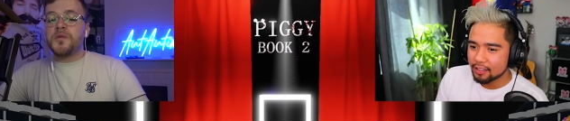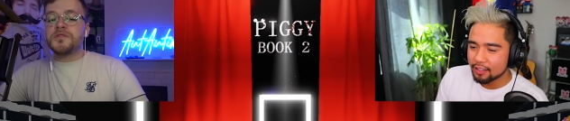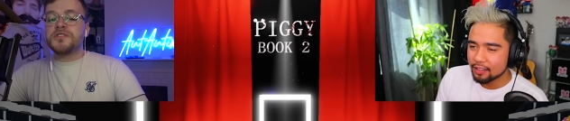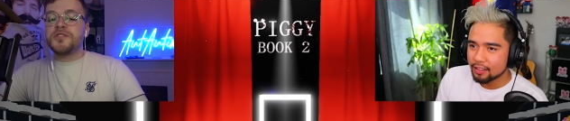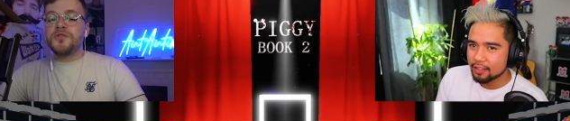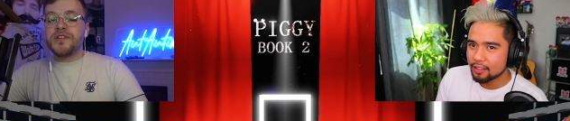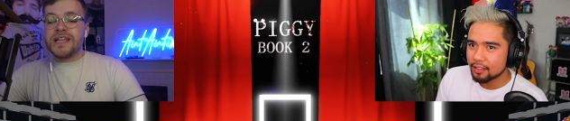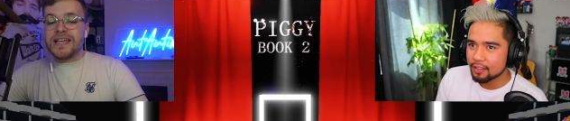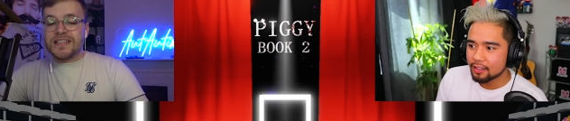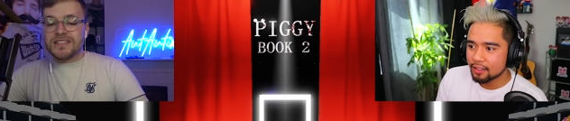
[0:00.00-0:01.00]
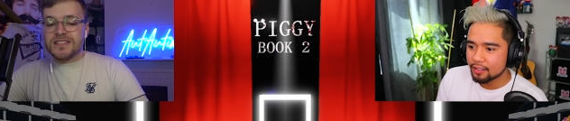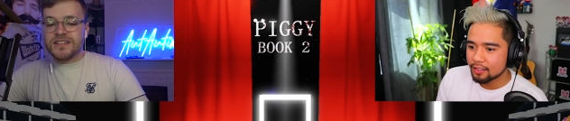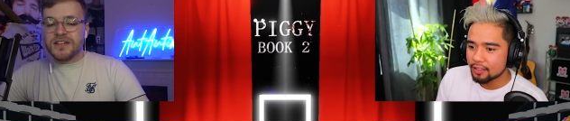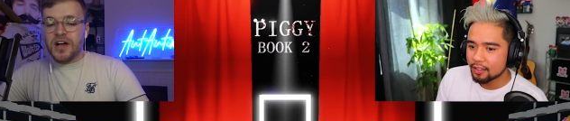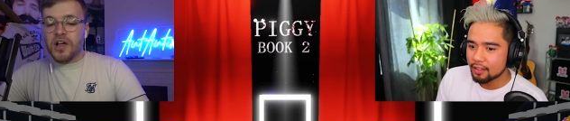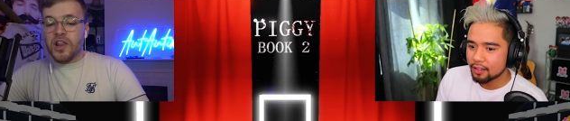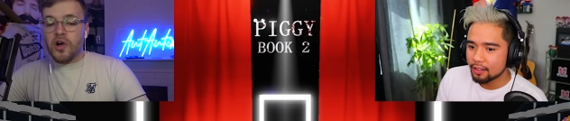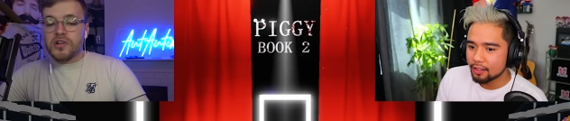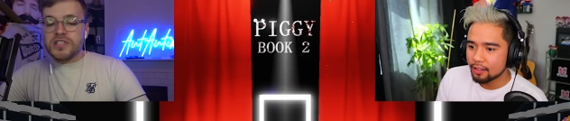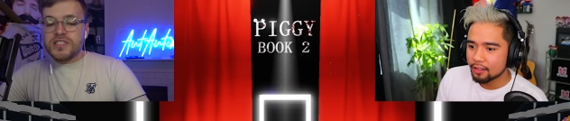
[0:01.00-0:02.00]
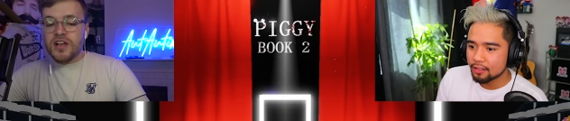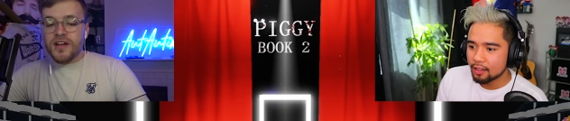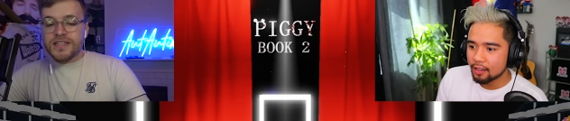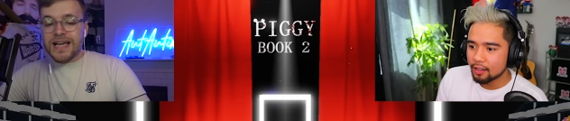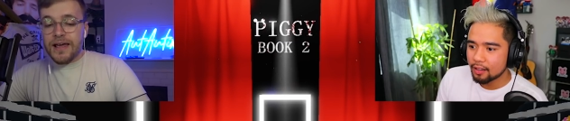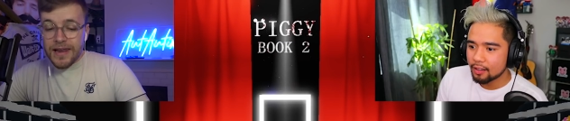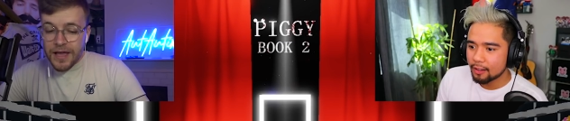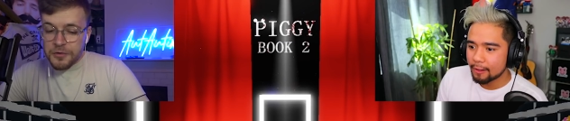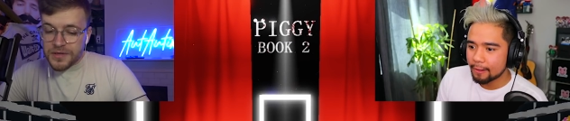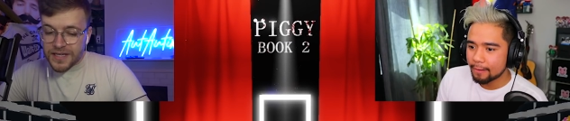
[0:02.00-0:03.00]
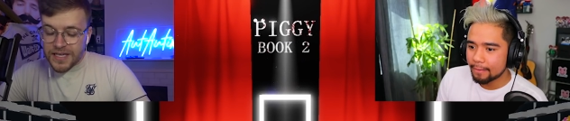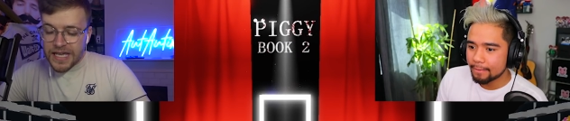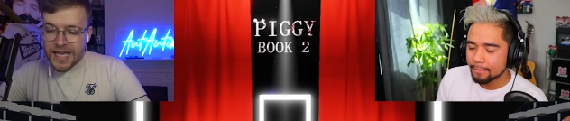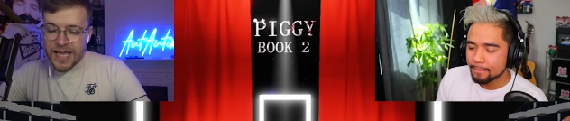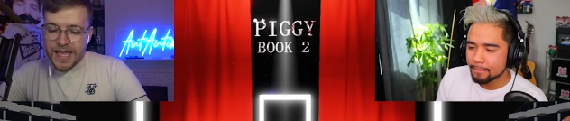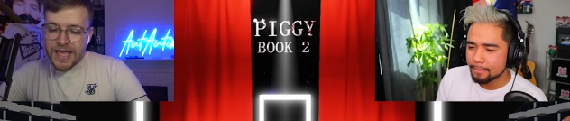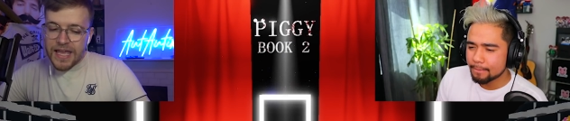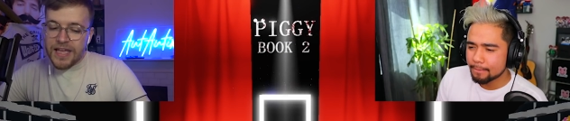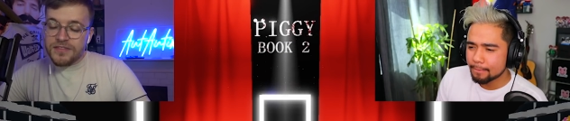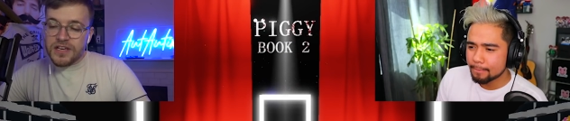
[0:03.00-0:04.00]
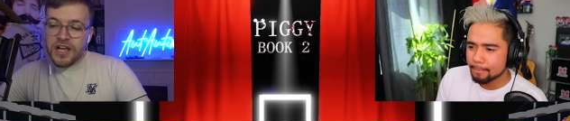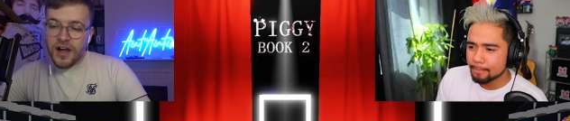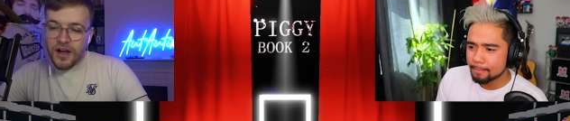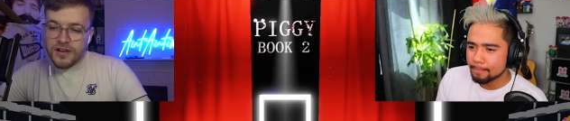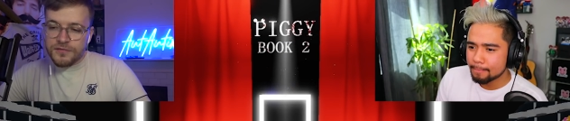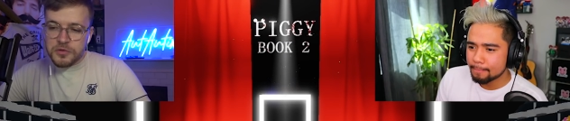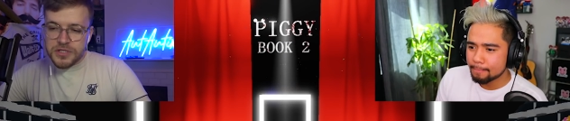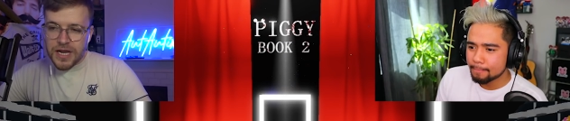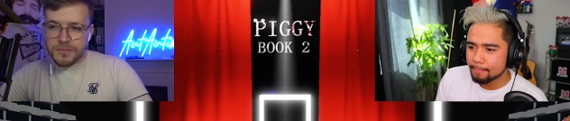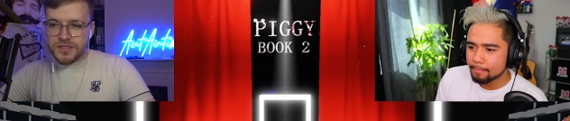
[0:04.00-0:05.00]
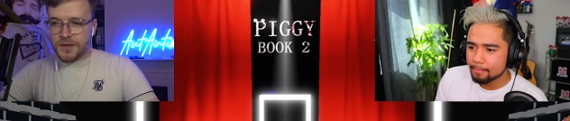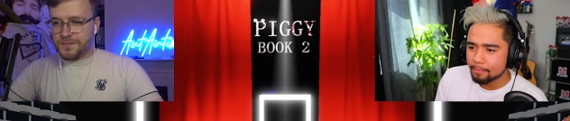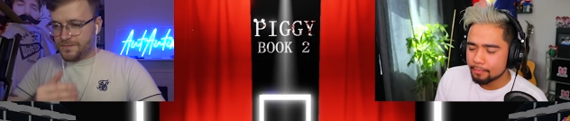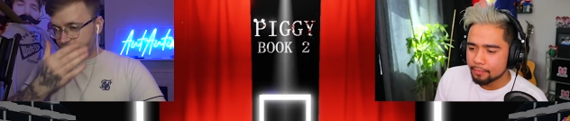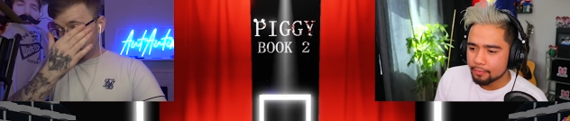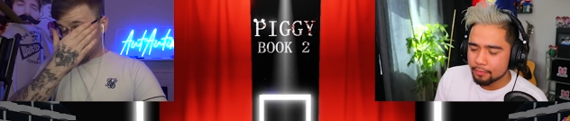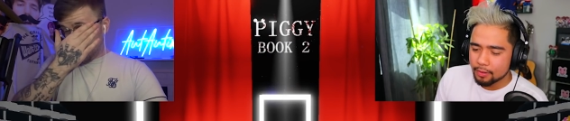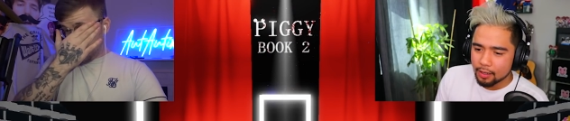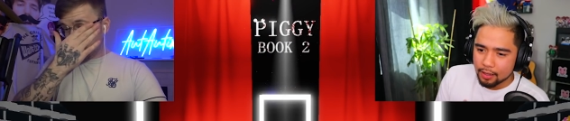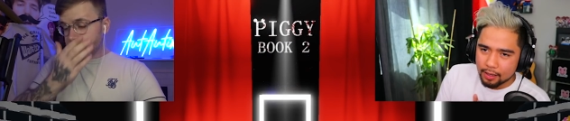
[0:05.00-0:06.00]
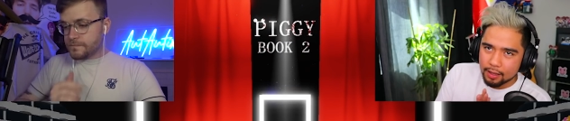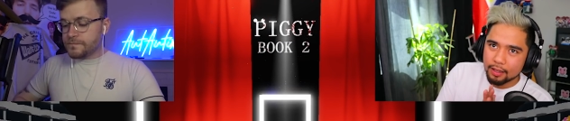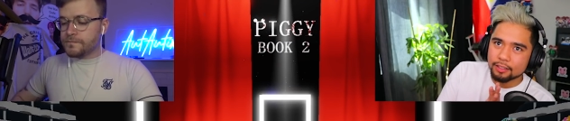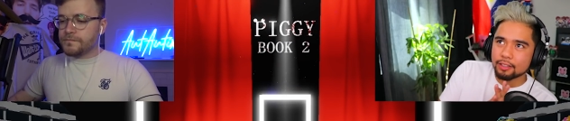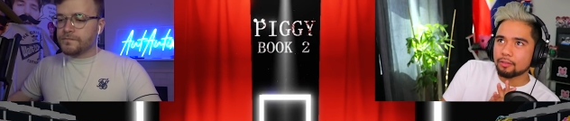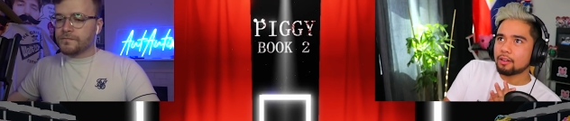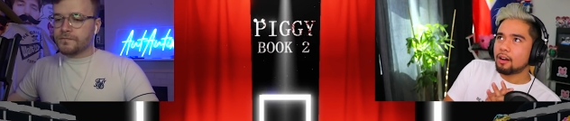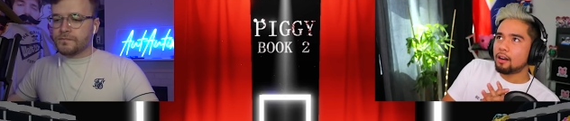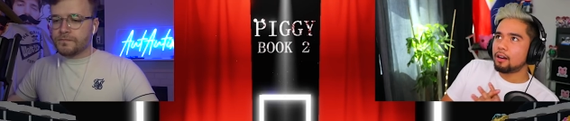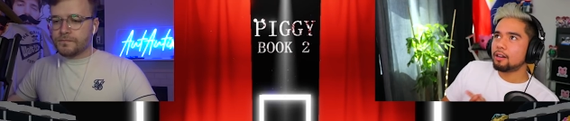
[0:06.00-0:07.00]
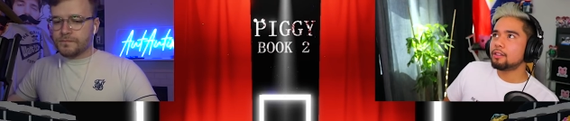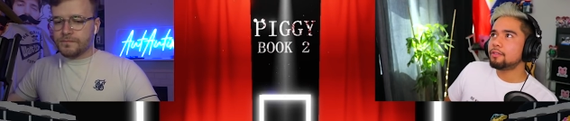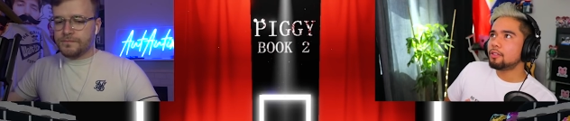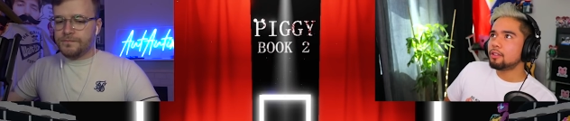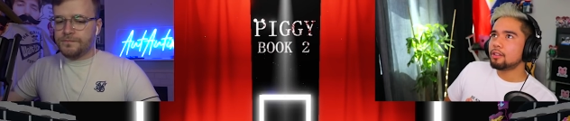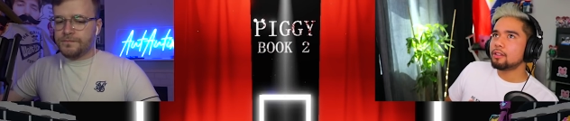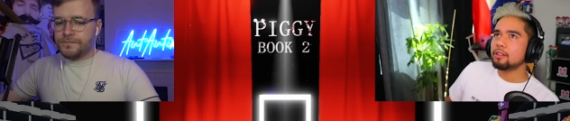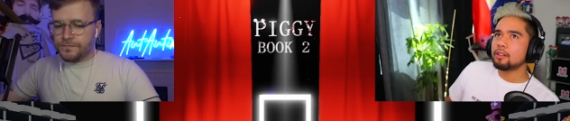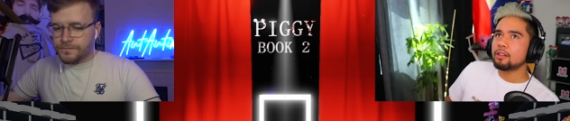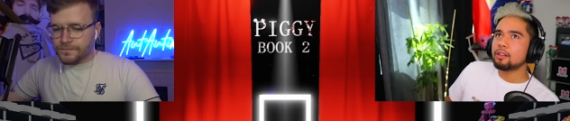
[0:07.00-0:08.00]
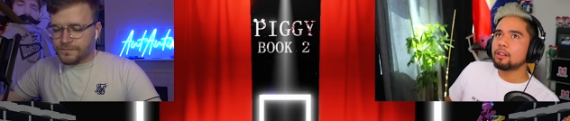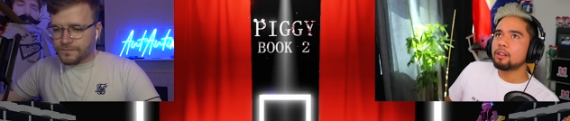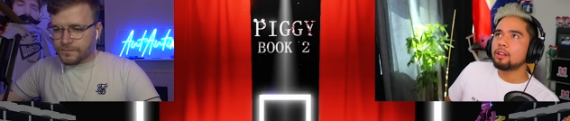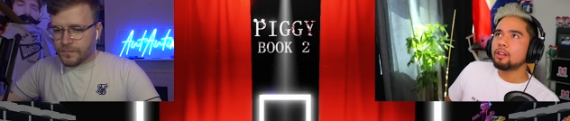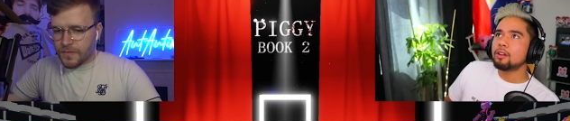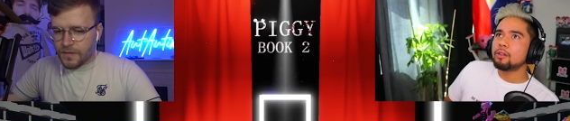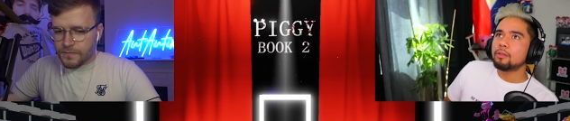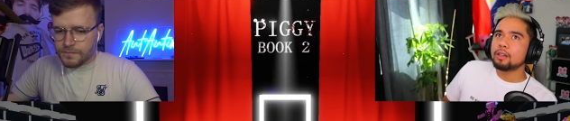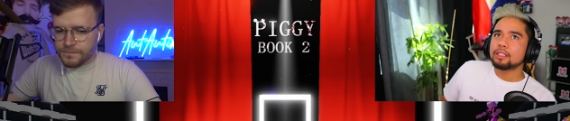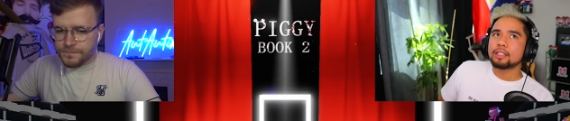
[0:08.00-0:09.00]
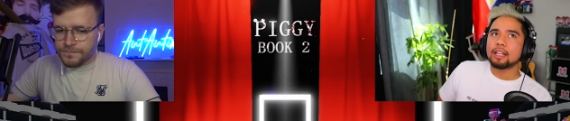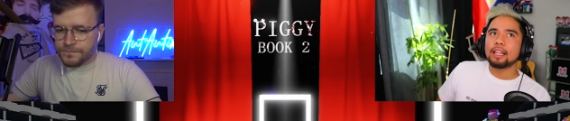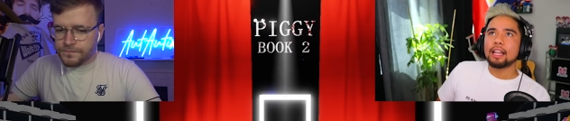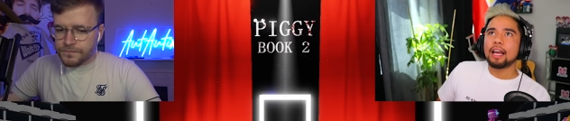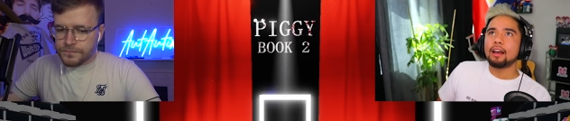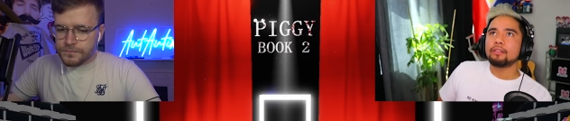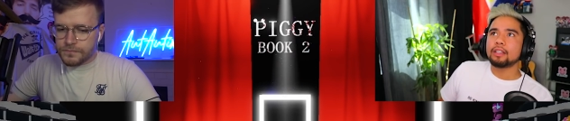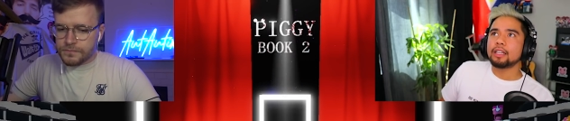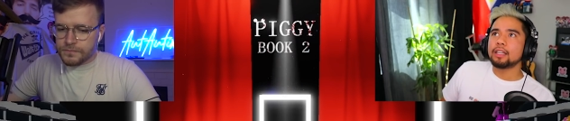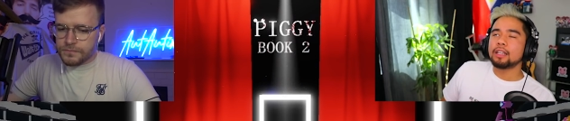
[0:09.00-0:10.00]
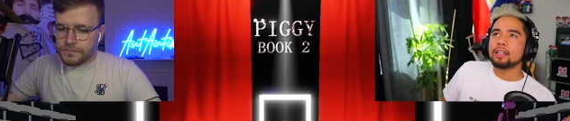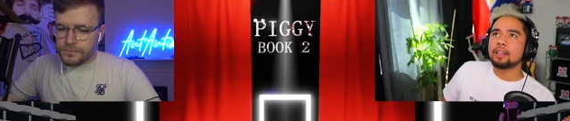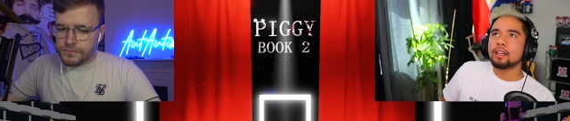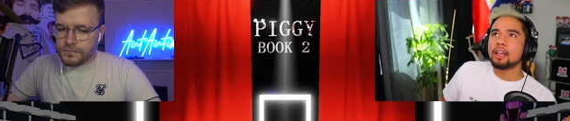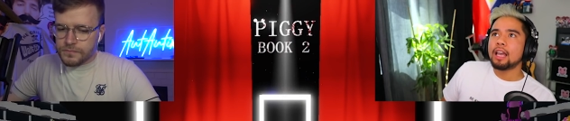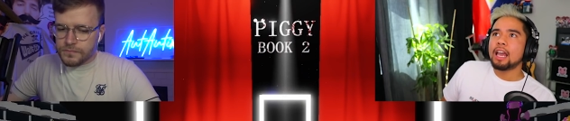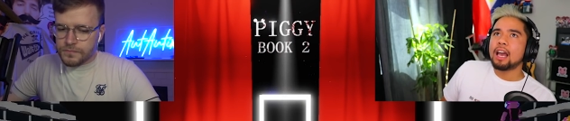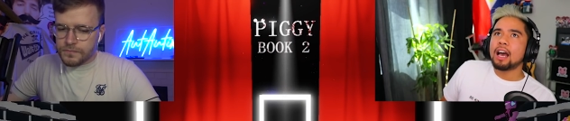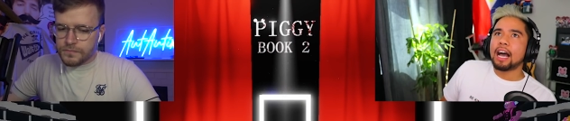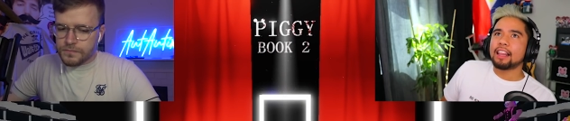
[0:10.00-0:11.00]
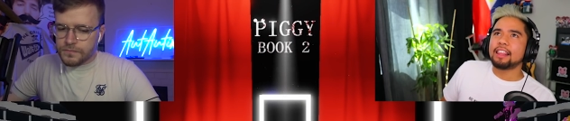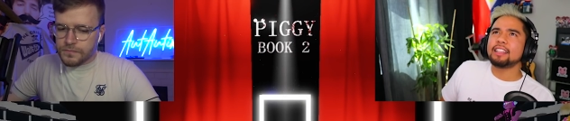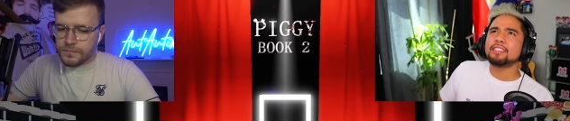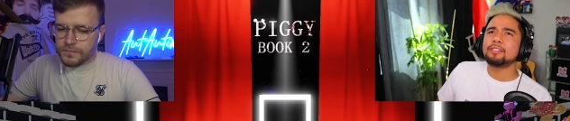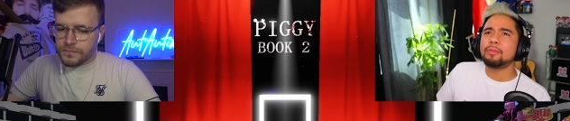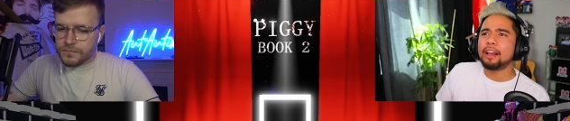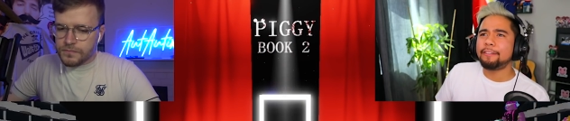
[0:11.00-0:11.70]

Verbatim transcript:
Speaker 1: also released alongside Clowny in the Carnival chapter?
Speaker 2: So Carnival was Clowny. I think this is when